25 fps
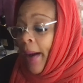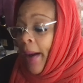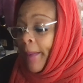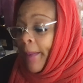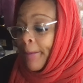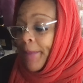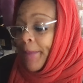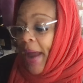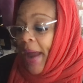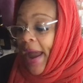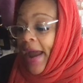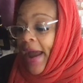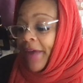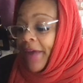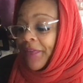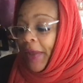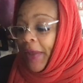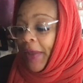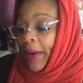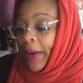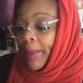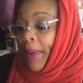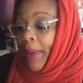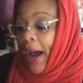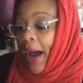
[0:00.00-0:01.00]
Bath
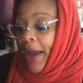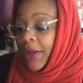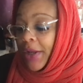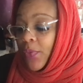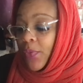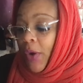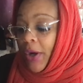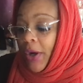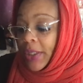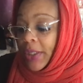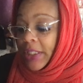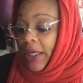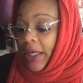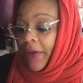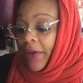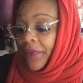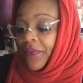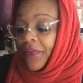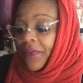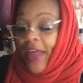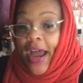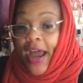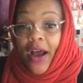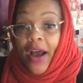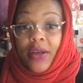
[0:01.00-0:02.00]
and Body Works, A
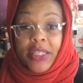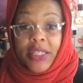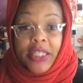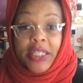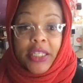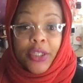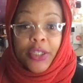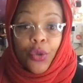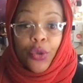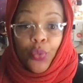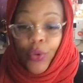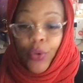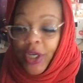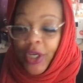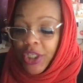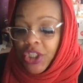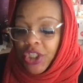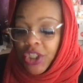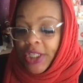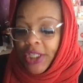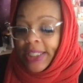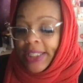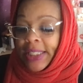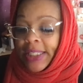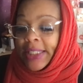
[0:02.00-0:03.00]
Thousand
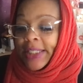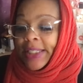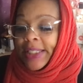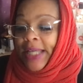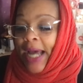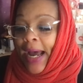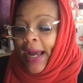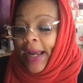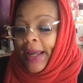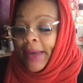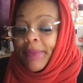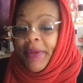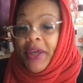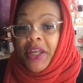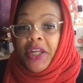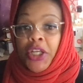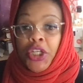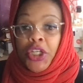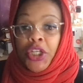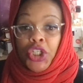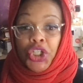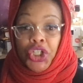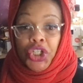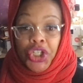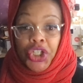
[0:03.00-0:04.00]
Wishes
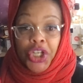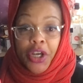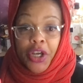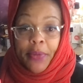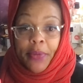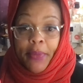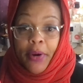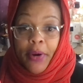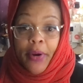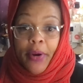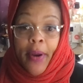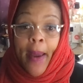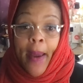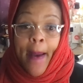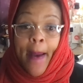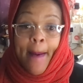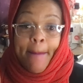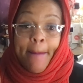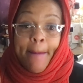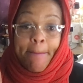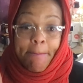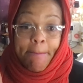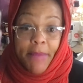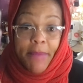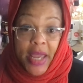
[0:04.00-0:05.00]
Diamond Shimmer
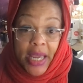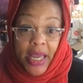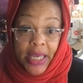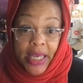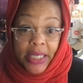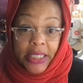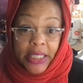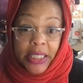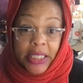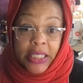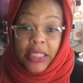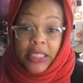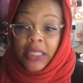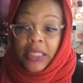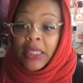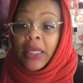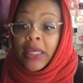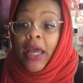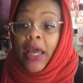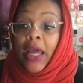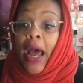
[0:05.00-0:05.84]
Mist.